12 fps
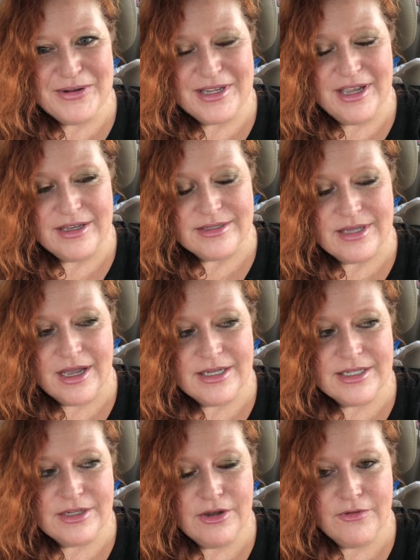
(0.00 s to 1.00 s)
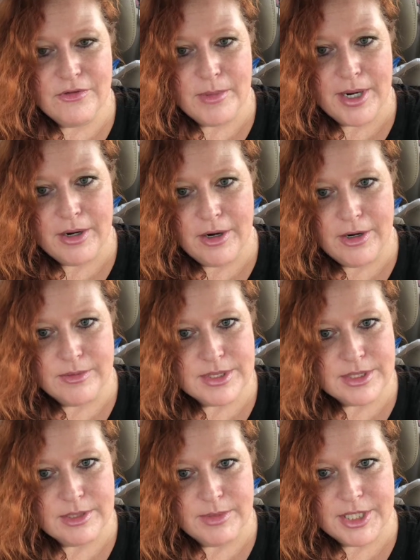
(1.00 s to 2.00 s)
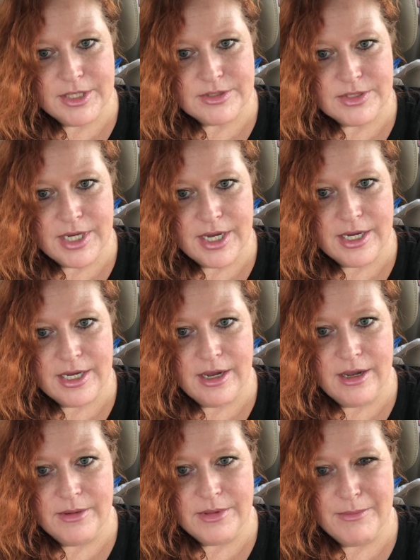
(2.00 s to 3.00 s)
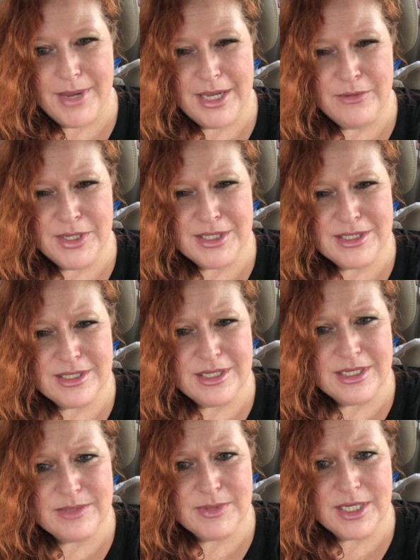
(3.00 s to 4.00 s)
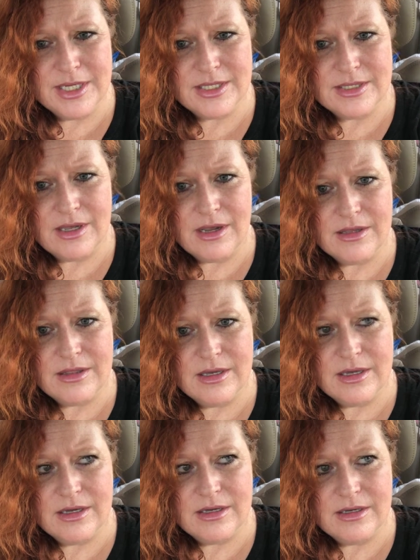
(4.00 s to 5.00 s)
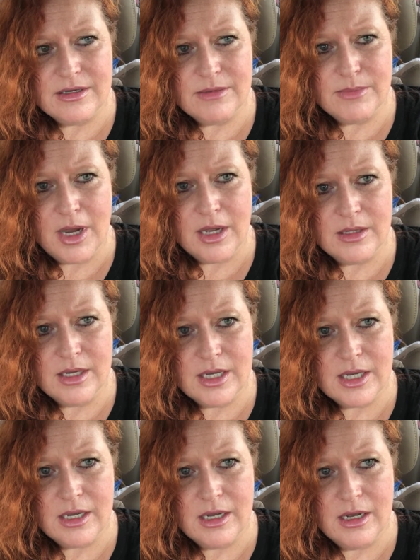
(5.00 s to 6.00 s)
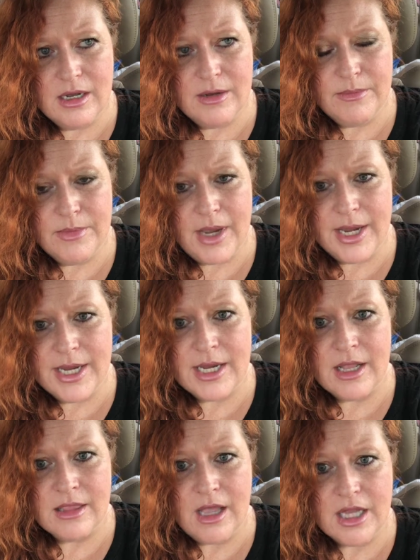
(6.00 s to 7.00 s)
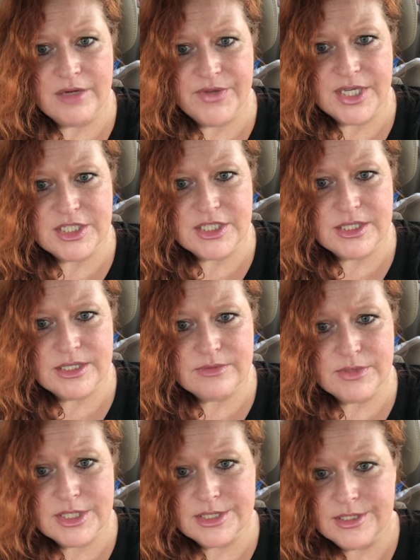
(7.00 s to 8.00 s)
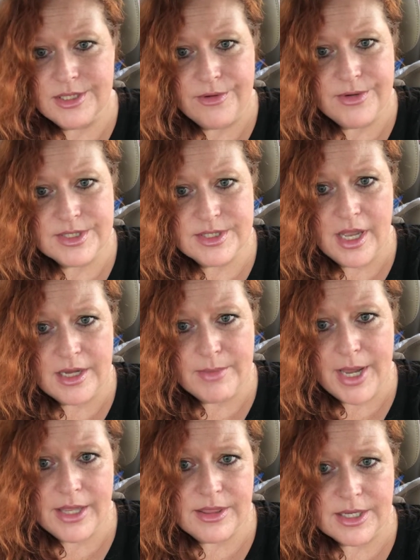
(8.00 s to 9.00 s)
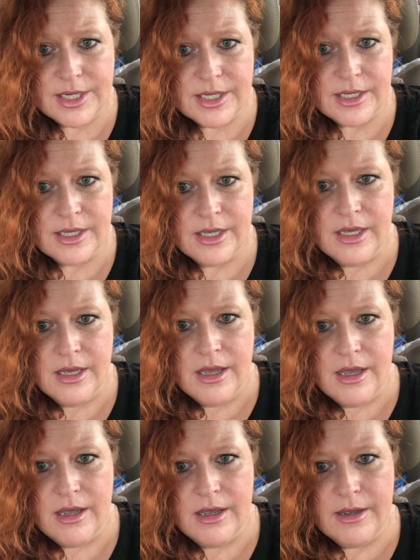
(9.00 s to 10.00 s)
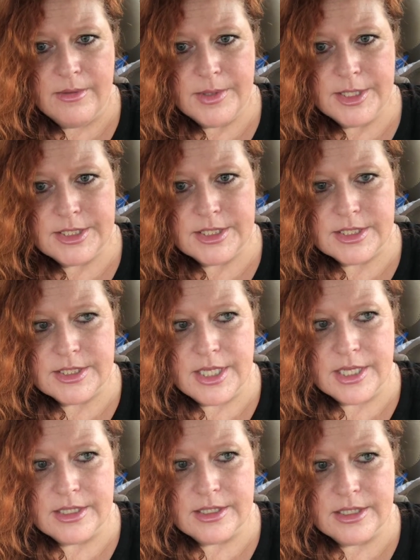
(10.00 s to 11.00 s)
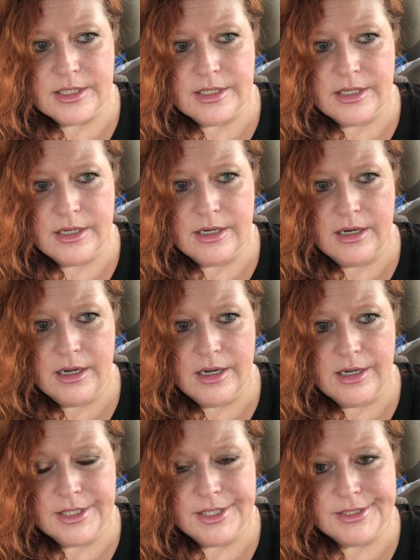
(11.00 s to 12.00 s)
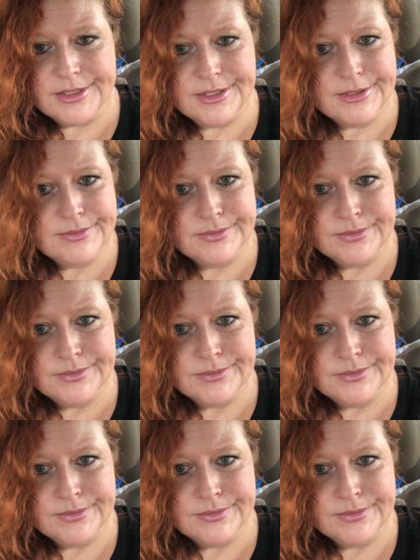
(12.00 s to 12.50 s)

yes, I did go over my carbs a little bit yesterday. The main reason is because the potluck, I ate a lot of veggies, which, you know, is not a bad thing. It's just that, it,